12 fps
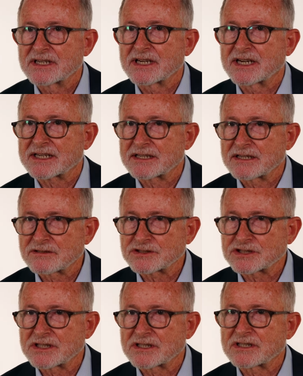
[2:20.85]
A
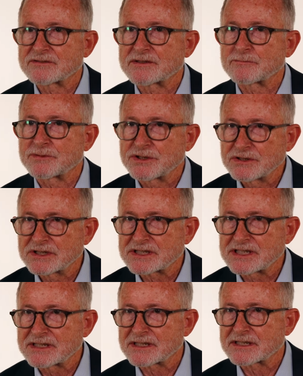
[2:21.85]
culture of
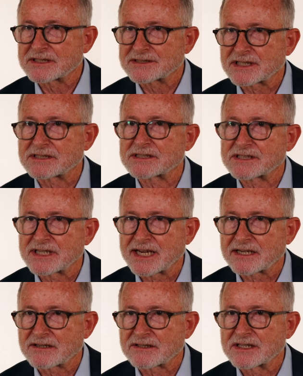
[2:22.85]
impunity that exists
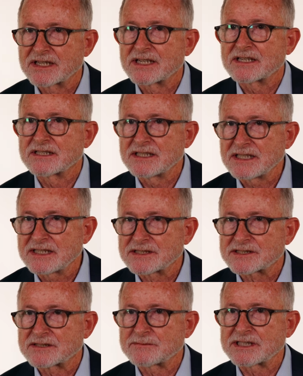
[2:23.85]
now
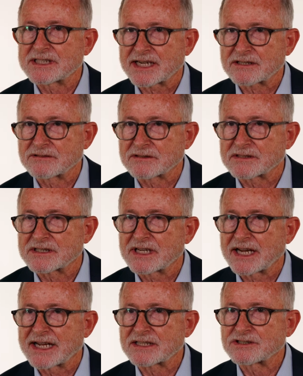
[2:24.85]
needs to be tackled
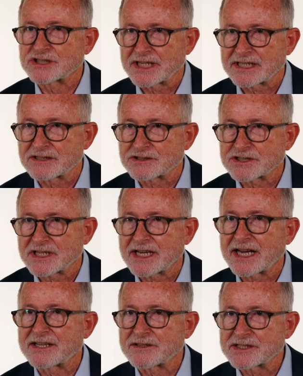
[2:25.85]
and changed.
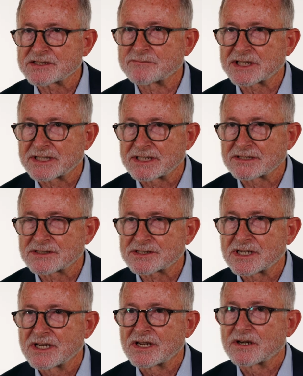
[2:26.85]
And this
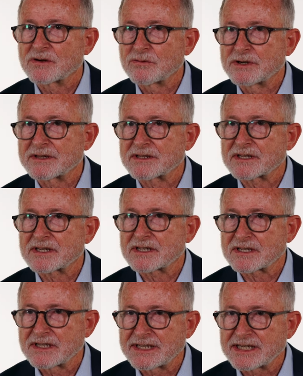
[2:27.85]
begins with
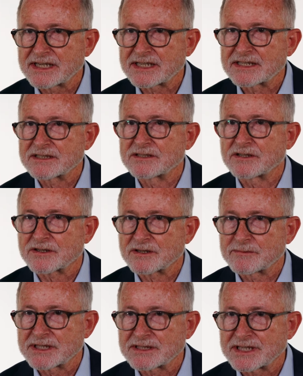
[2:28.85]
clear
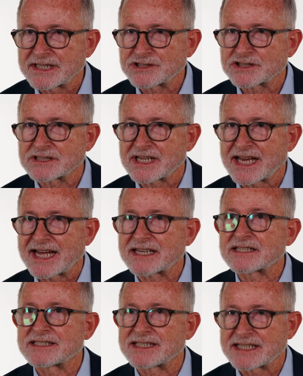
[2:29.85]
documentation
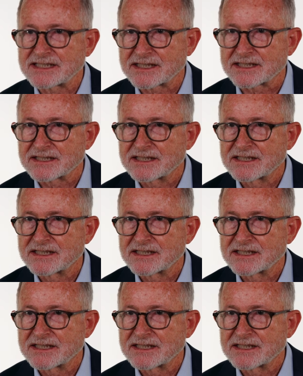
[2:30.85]
and data.